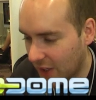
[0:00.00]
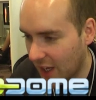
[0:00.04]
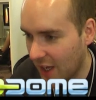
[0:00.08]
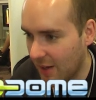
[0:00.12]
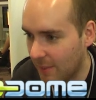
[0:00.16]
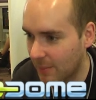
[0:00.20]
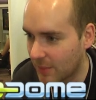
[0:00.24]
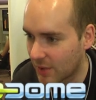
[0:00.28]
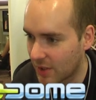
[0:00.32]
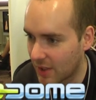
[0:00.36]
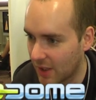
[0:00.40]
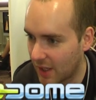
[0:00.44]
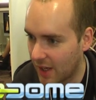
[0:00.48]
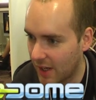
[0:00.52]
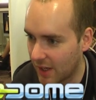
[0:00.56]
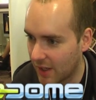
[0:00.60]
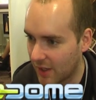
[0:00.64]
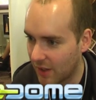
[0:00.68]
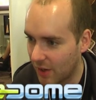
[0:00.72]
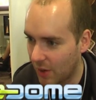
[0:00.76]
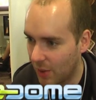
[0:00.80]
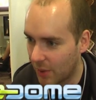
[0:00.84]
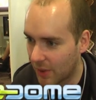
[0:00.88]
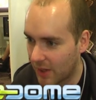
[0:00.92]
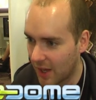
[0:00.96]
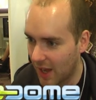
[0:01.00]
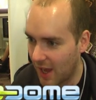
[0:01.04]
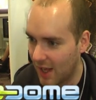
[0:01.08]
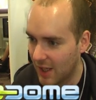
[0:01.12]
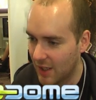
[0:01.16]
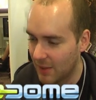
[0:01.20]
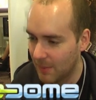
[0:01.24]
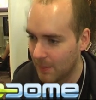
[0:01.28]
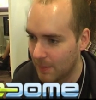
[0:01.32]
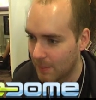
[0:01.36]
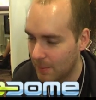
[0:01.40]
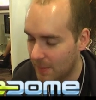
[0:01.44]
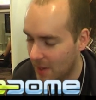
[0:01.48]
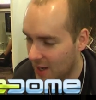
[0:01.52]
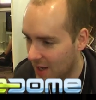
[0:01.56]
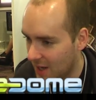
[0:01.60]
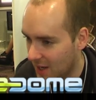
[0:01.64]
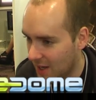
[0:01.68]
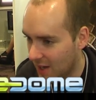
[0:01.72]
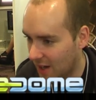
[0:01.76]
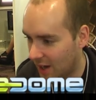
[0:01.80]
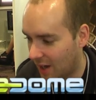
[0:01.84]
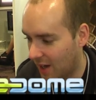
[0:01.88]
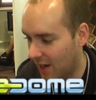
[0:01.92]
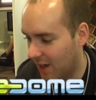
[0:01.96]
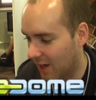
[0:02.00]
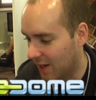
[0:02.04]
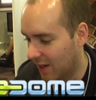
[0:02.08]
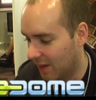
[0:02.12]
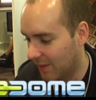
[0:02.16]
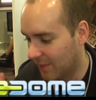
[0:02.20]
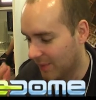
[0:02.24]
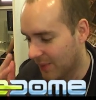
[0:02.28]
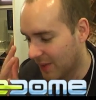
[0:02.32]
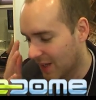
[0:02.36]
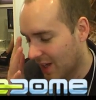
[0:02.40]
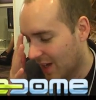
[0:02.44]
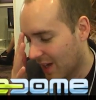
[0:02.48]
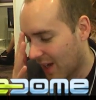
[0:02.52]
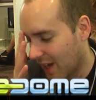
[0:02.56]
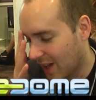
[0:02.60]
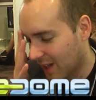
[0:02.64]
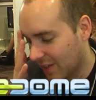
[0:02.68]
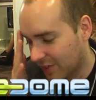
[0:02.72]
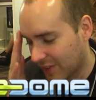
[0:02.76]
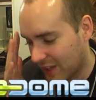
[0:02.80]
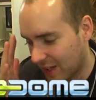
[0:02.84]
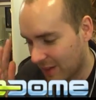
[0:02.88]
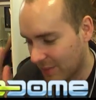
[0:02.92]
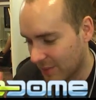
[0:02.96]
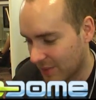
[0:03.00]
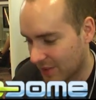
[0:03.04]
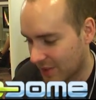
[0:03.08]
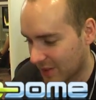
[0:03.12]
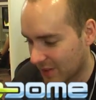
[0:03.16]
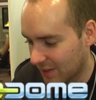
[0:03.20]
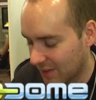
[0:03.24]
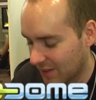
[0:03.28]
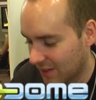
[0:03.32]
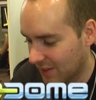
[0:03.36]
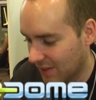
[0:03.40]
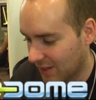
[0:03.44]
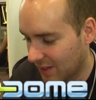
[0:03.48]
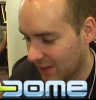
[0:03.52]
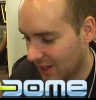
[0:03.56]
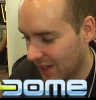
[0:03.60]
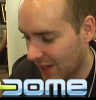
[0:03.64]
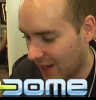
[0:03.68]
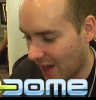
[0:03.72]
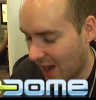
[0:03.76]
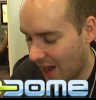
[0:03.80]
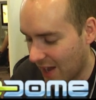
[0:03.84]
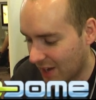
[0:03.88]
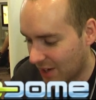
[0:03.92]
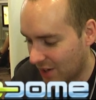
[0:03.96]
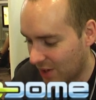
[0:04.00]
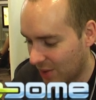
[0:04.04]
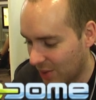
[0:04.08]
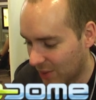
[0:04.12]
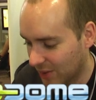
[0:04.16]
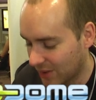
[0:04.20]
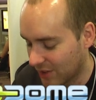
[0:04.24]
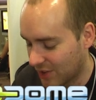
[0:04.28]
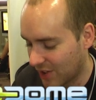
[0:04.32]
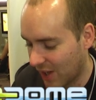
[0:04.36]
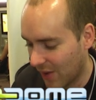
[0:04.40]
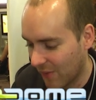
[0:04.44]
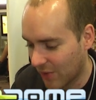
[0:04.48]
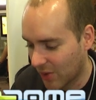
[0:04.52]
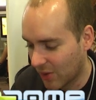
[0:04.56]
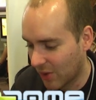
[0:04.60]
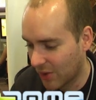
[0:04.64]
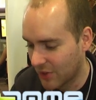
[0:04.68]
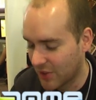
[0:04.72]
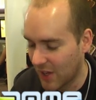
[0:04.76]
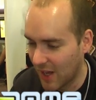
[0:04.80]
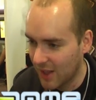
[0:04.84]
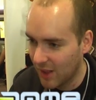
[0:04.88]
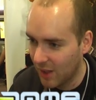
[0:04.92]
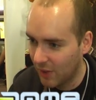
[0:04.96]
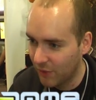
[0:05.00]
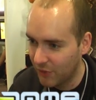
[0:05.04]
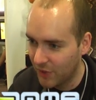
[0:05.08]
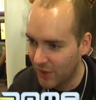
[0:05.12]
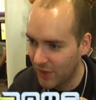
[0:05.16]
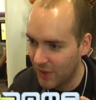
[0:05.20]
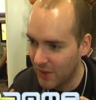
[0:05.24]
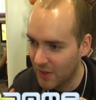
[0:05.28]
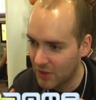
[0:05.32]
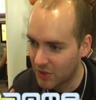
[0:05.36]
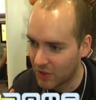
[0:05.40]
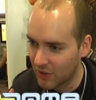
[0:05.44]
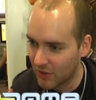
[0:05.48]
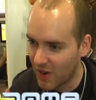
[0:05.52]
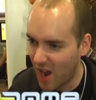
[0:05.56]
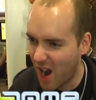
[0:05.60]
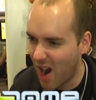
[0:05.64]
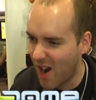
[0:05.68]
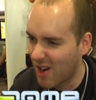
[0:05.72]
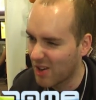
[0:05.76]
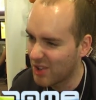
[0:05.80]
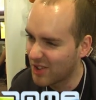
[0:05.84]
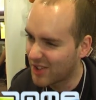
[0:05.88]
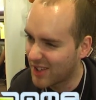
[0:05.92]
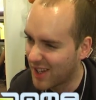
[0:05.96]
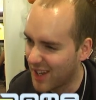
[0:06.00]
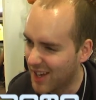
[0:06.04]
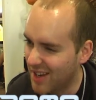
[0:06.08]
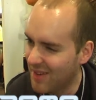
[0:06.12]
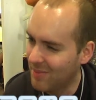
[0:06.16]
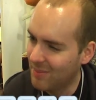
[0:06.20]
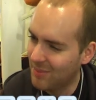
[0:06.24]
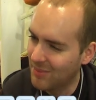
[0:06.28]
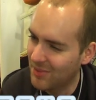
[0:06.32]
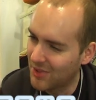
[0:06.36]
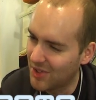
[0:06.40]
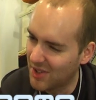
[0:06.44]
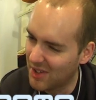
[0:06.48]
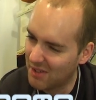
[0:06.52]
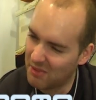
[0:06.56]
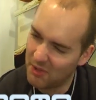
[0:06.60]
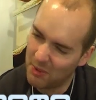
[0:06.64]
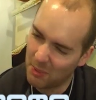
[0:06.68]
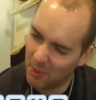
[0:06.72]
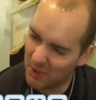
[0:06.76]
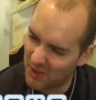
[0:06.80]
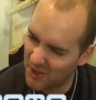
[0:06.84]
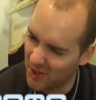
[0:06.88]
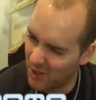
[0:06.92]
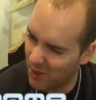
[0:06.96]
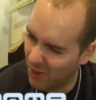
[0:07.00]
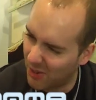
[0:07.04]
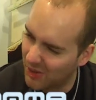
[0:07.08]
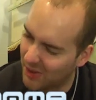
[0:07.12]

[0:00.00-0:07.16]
games like Okami, I love games like Ico and Shadow Plus. I love sort of art games, if you want to call